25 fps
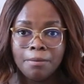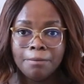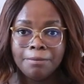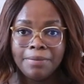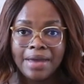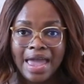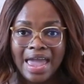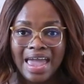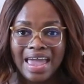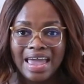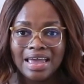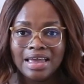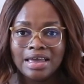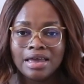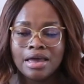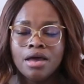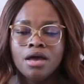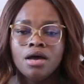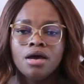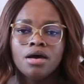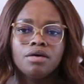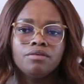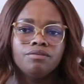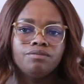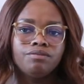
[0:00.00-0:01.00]
bank
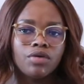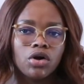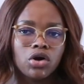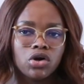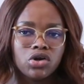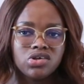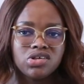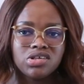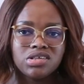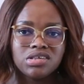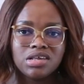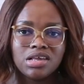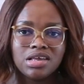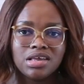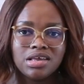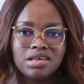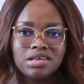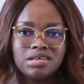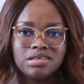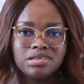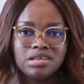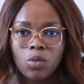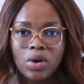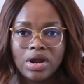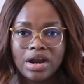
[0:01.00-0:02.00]

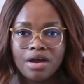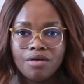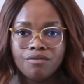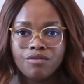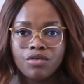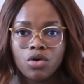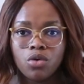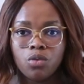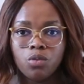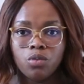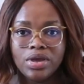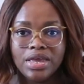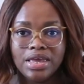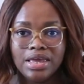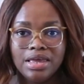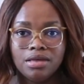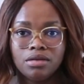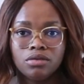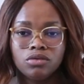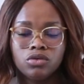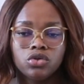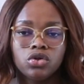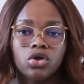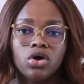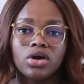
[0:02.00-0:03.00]
versus whenever
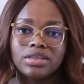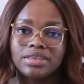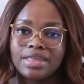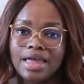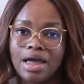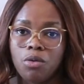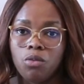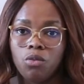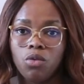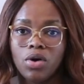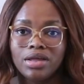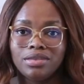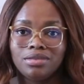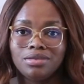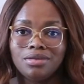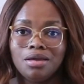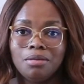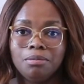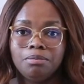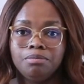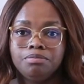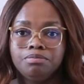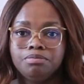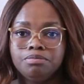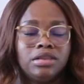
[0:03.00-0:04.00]
we looked at what
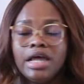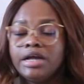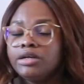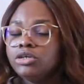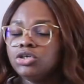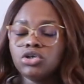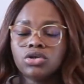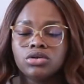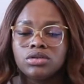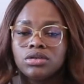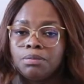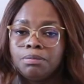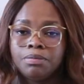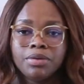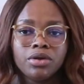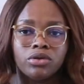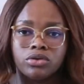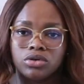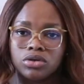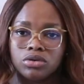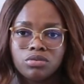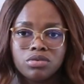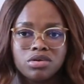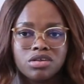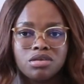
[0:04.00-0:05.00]
the lender the
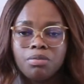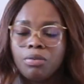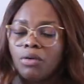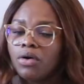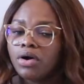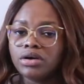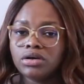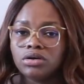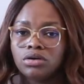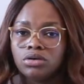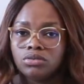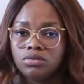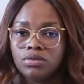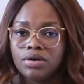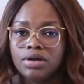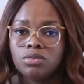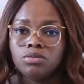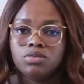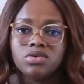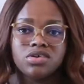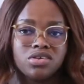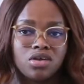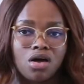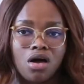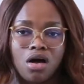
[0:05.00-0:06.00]
builder was partnered with
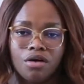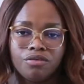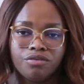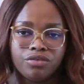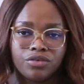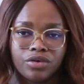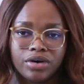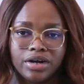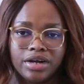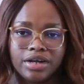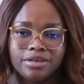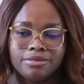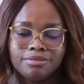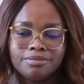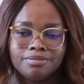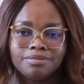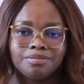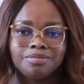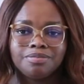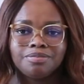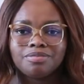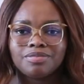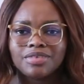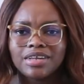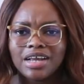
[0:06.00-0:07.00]
was offering.
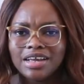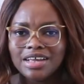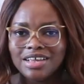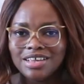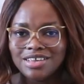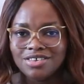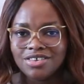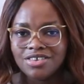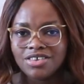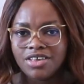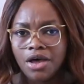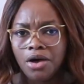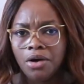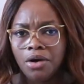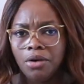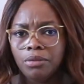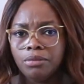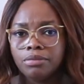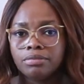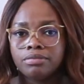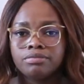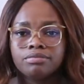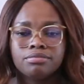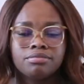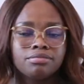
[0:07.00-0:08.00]
So
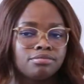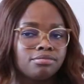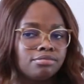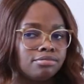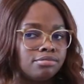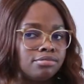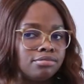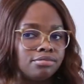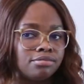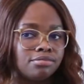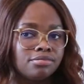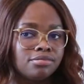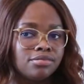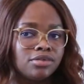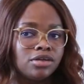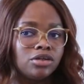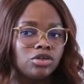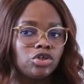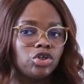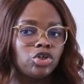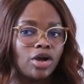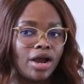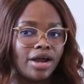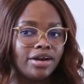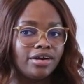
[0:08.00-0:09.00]

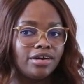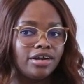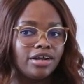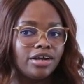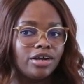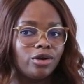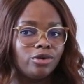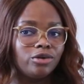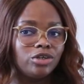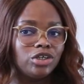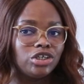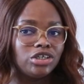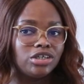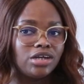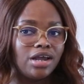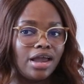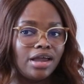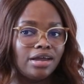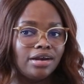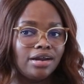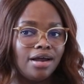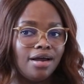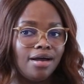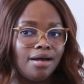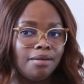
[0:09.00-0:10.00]
try to
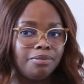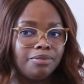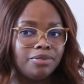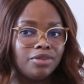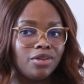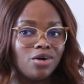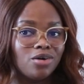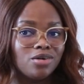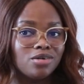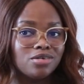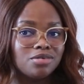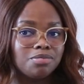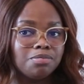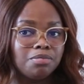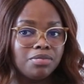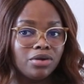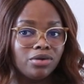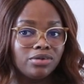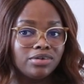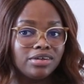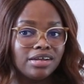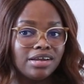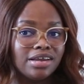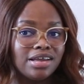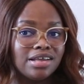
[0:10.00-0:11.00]
negotiate up those
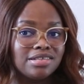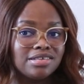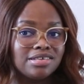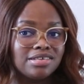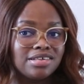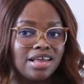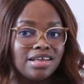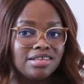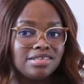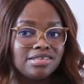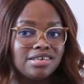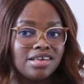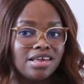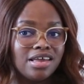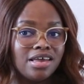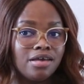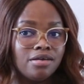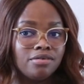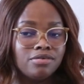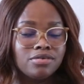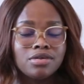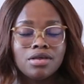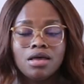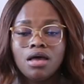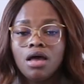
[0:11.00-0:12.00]
building
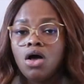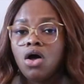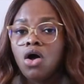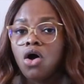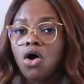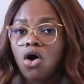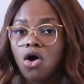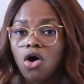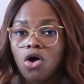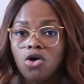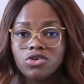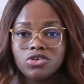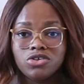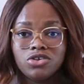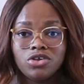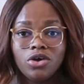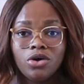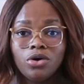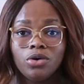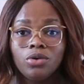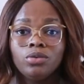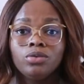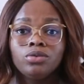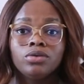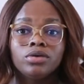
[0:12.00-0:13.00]
incentives.
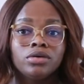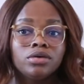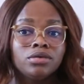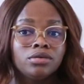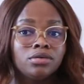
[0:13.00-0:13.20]
Also,